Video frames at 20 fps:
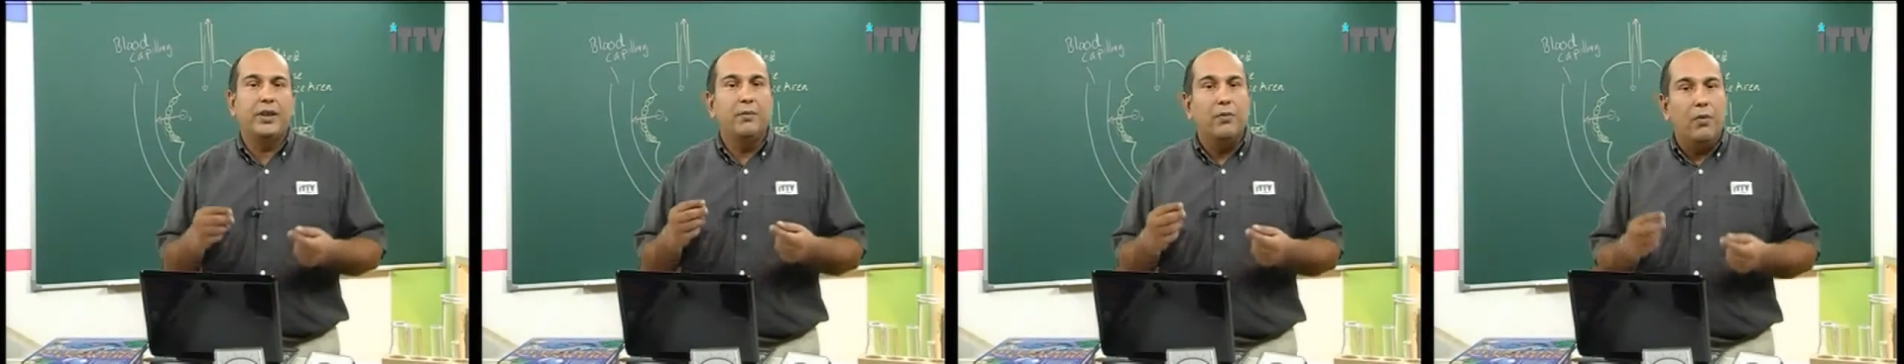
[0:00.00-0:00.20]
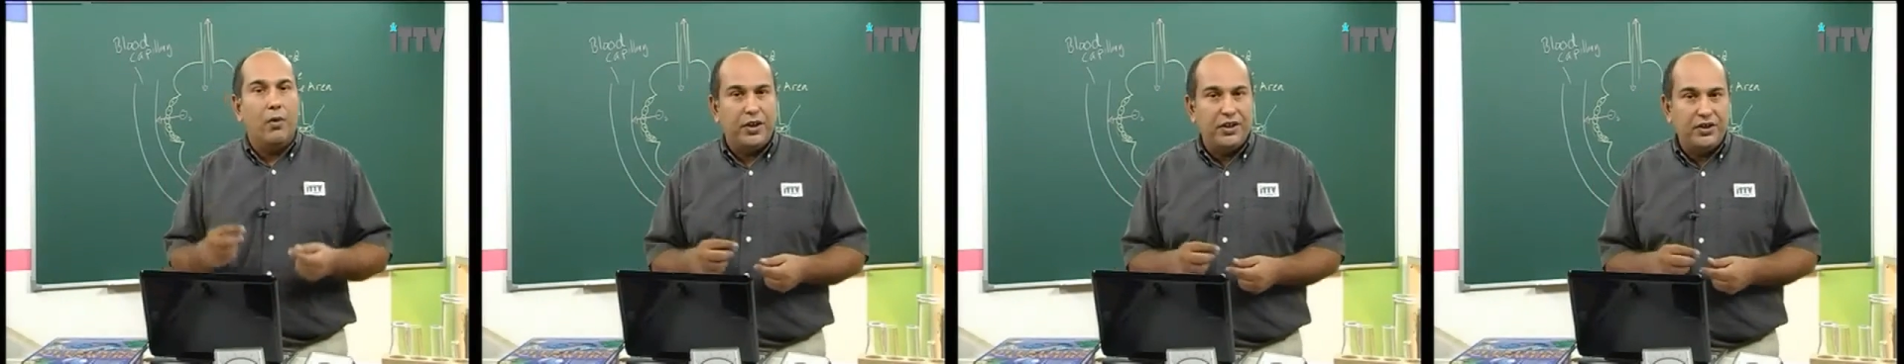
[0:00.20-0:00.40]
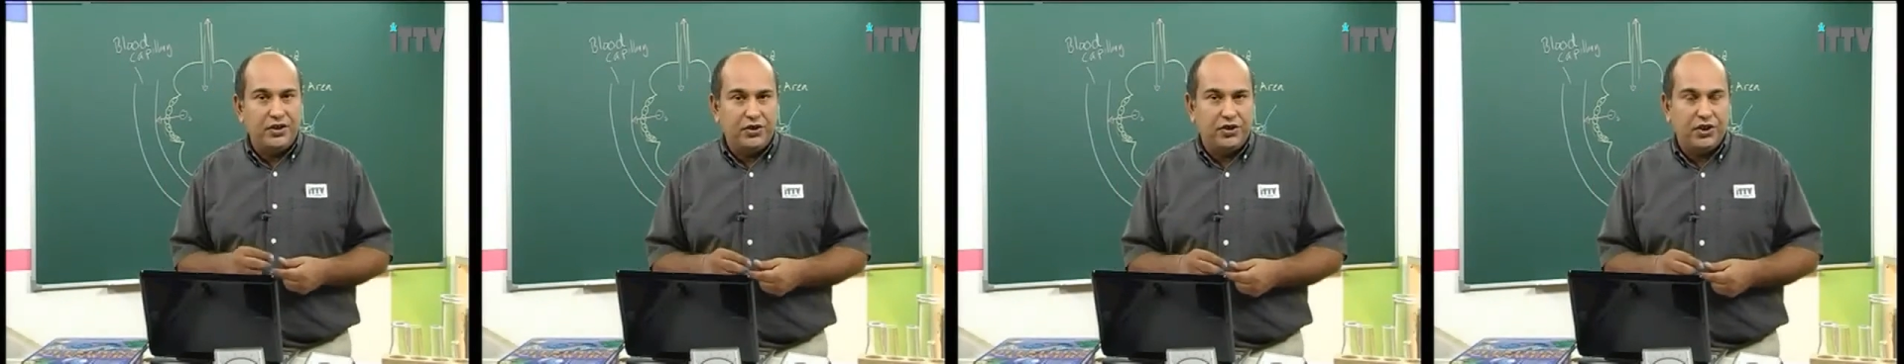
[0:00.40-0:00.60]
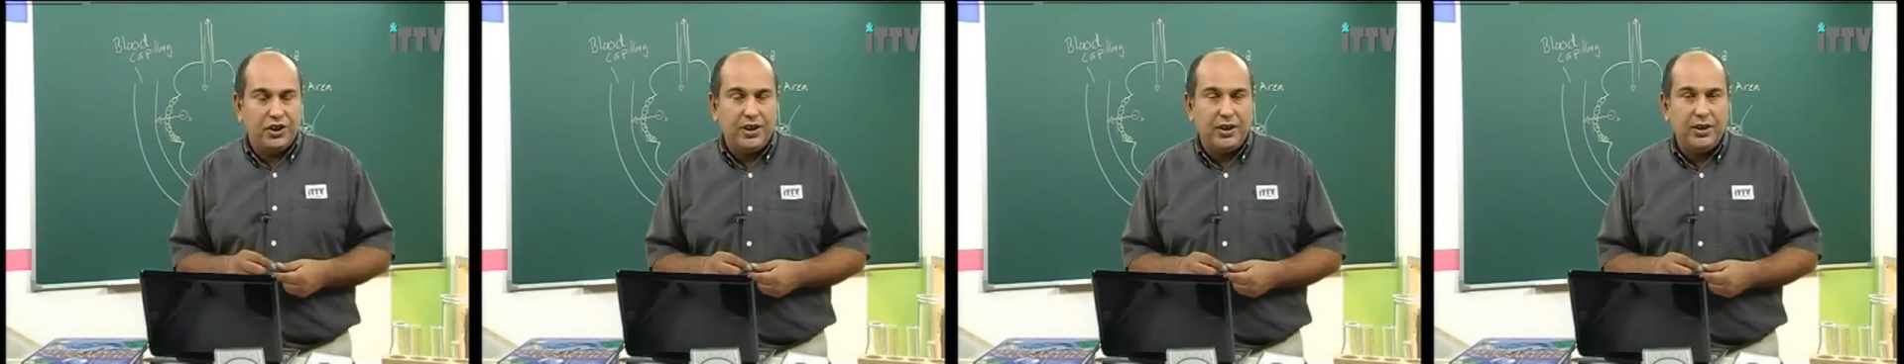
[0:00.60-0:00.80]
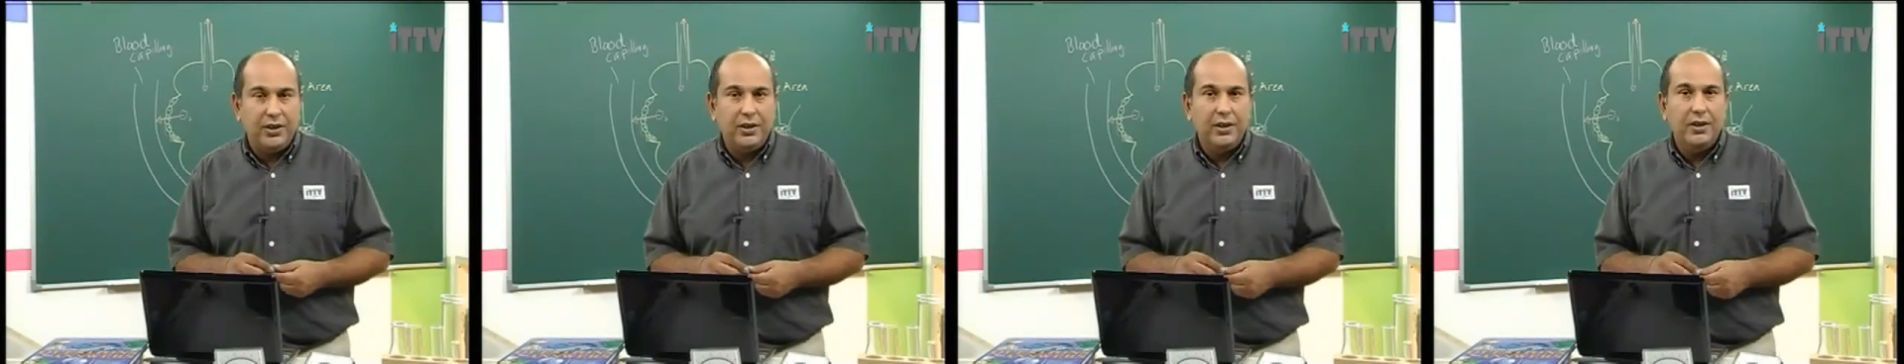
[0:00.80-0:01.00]

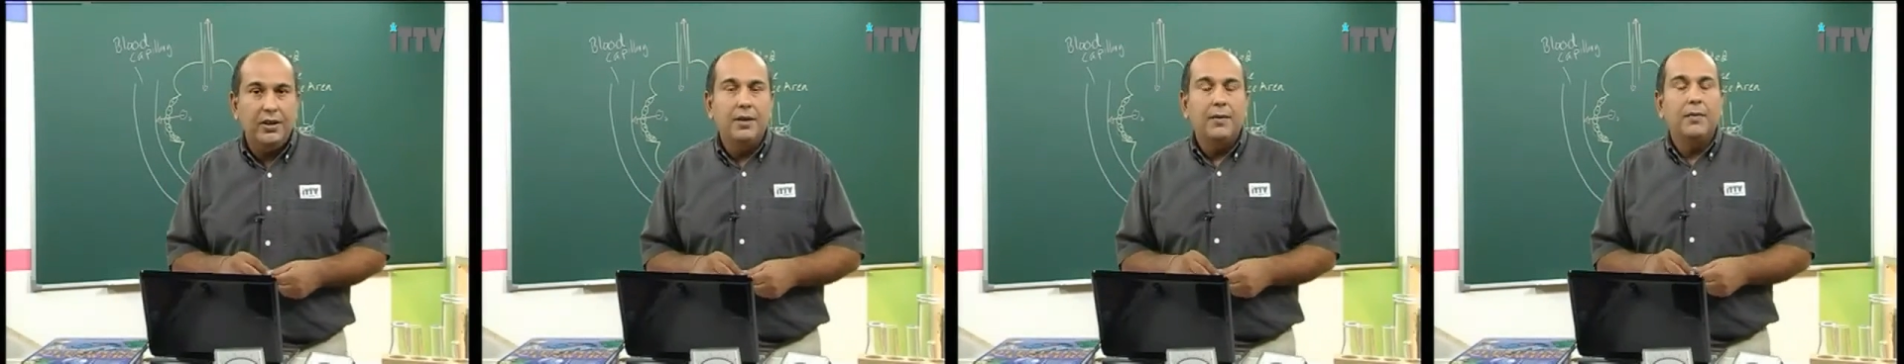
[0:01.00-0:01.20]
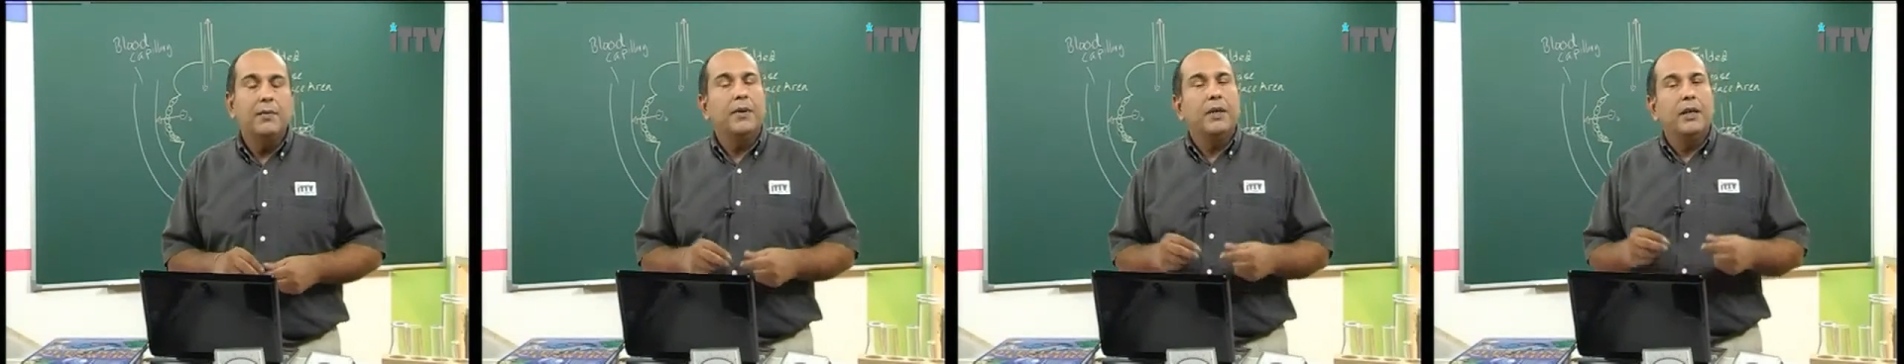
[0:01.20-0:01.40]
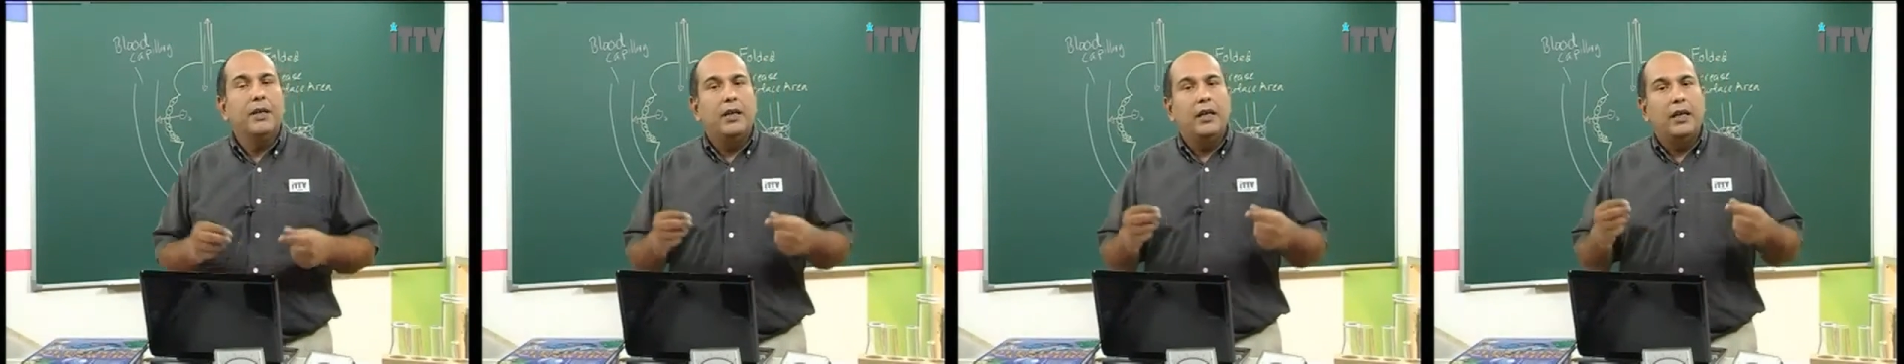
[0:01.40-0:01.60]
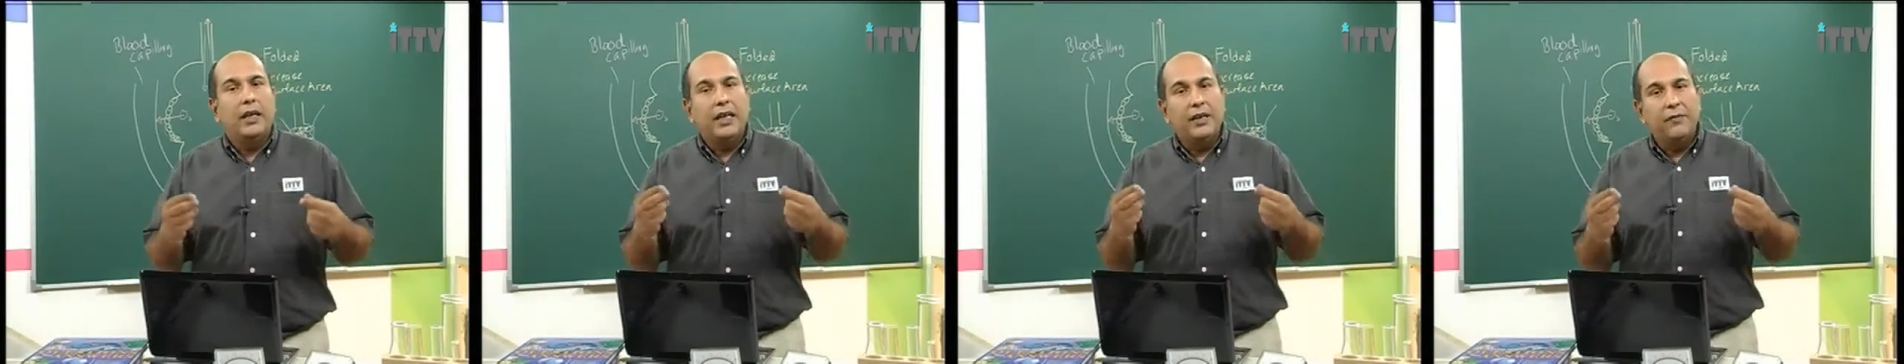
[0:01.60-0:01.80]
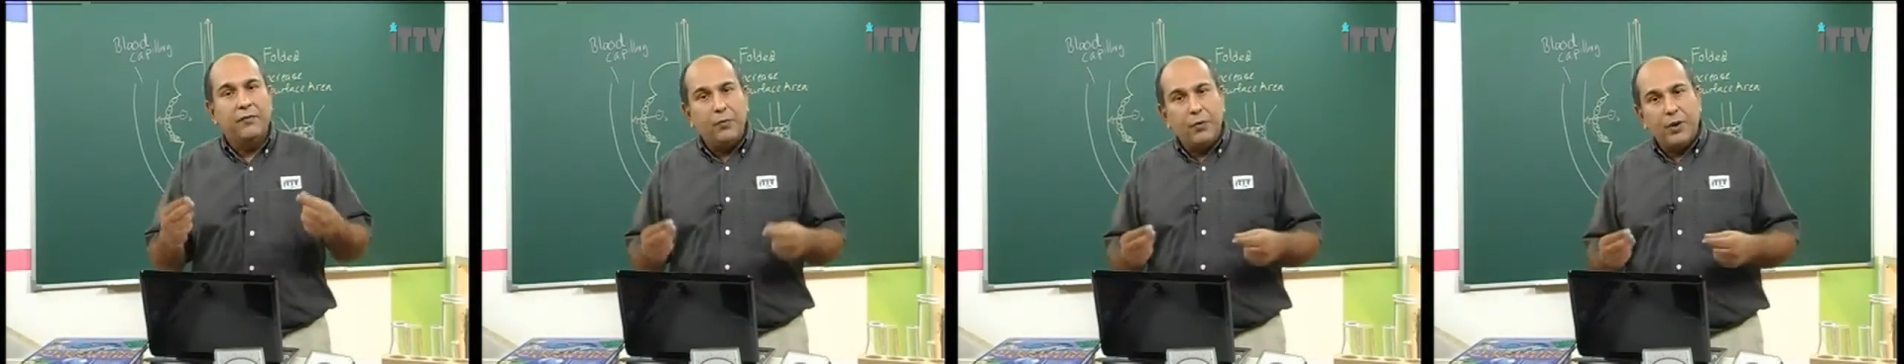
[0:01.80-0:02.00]
moisture.
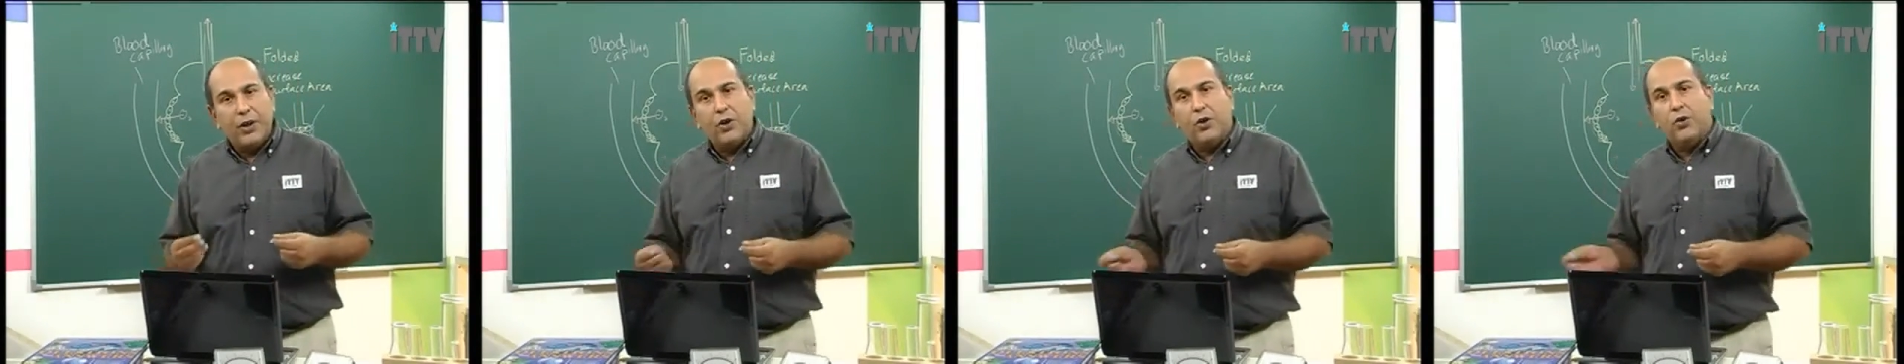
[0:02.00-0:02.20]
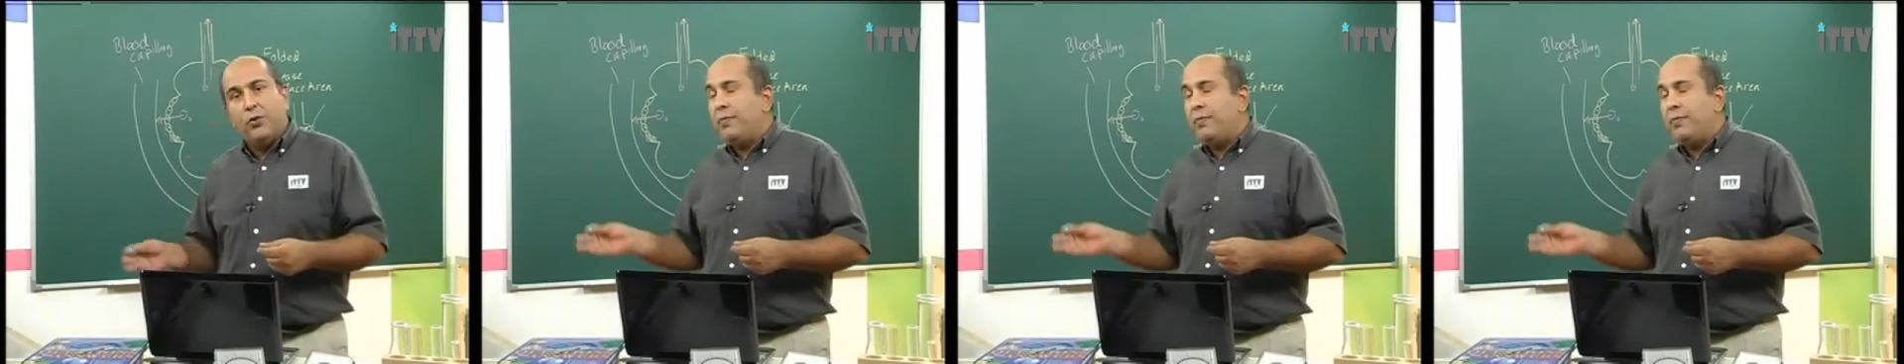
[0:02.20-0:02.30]
If we go